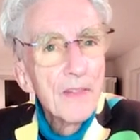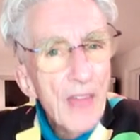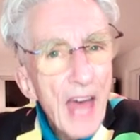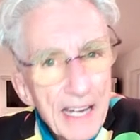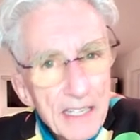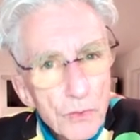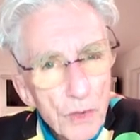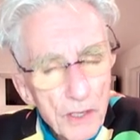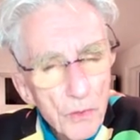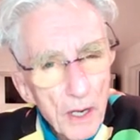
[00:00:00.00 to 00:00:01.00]
that's what
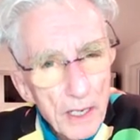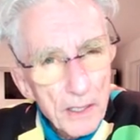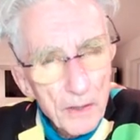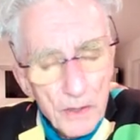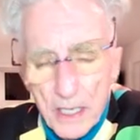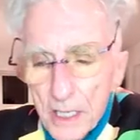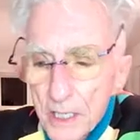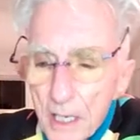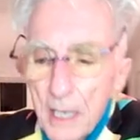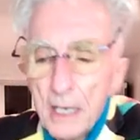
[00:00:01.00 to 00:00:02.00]
you want to do
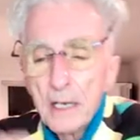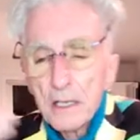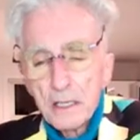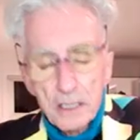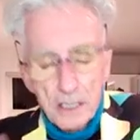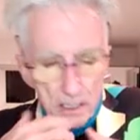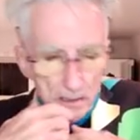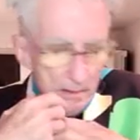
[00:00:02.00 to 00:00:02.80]
is, is